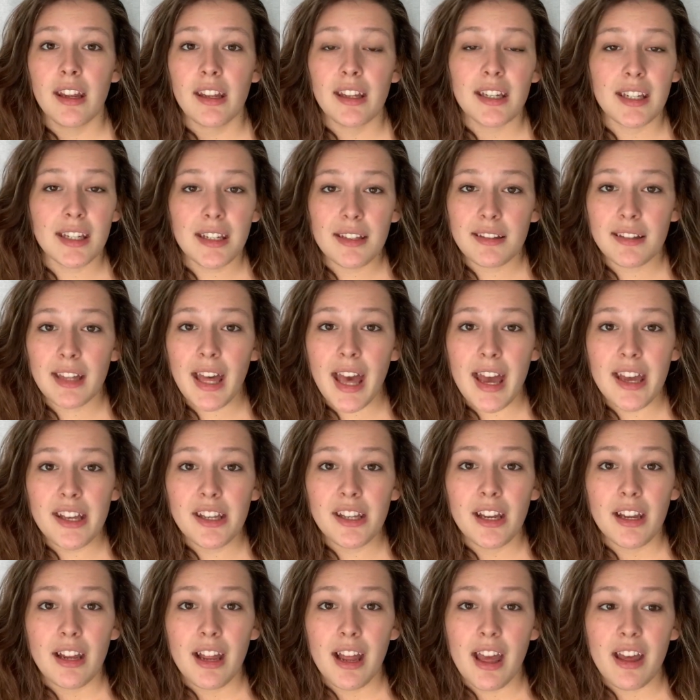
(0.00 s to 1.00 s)
He said,
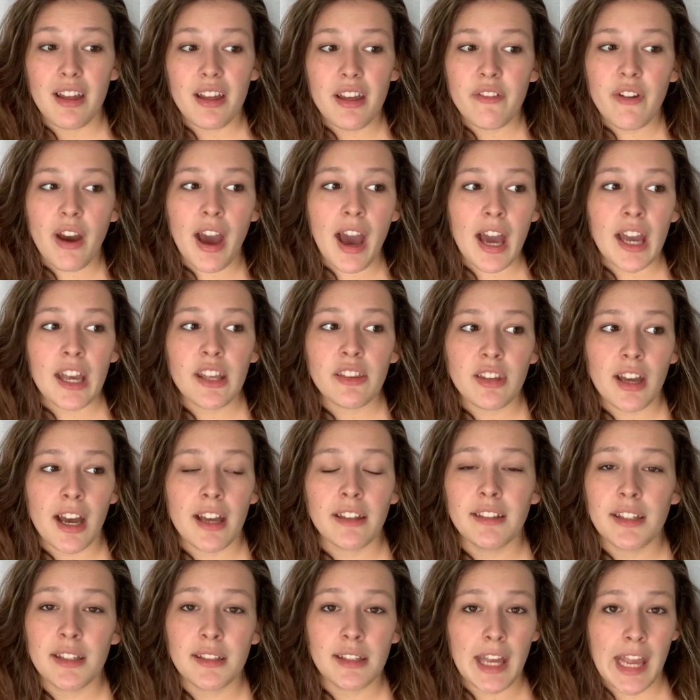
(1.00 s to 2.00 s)
if I
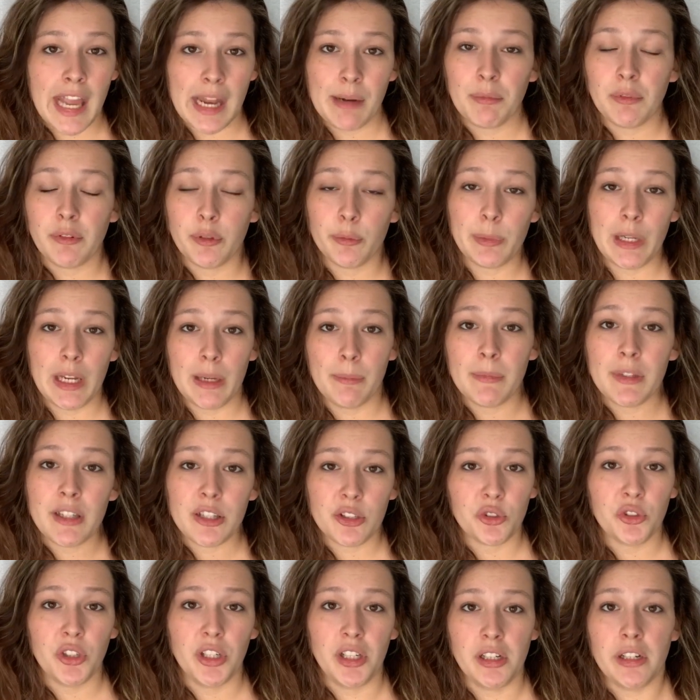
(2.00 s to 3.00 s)
thought these animals were being
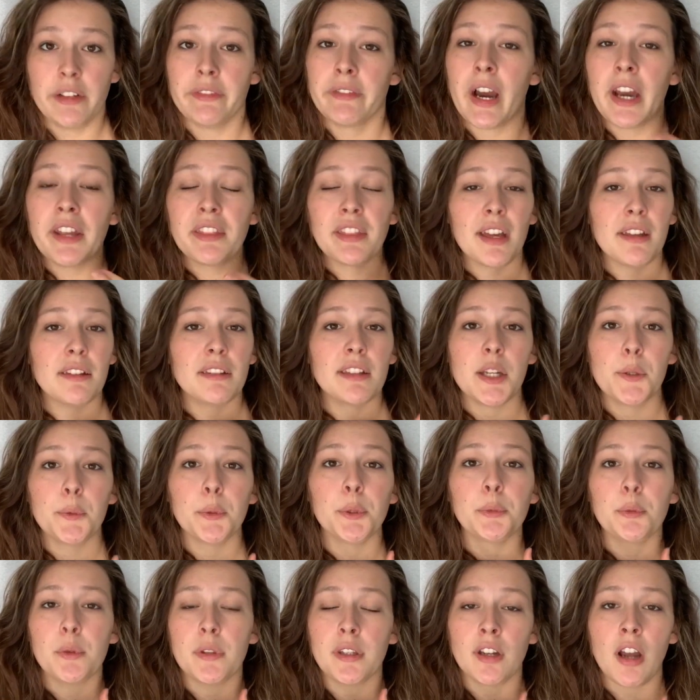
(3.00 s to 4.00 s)
mistreated, if I thought
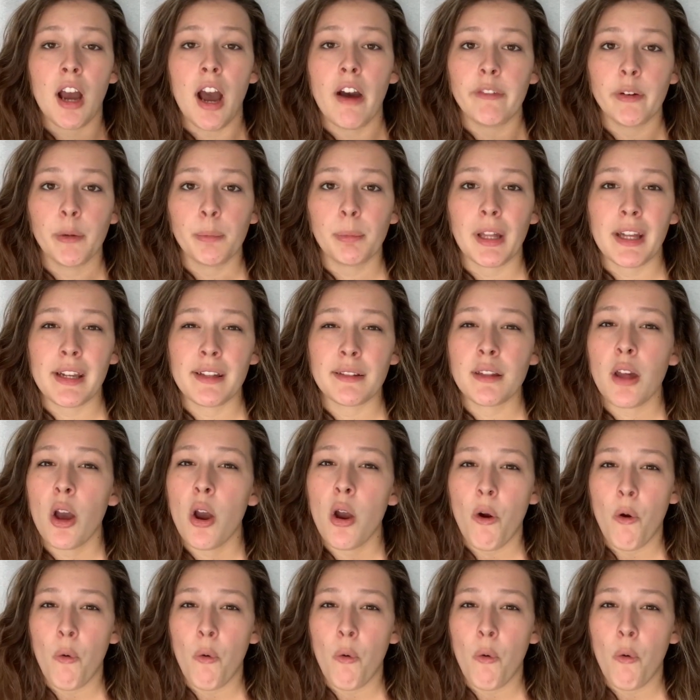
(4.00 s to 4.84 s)
SeaWorld was an awful place,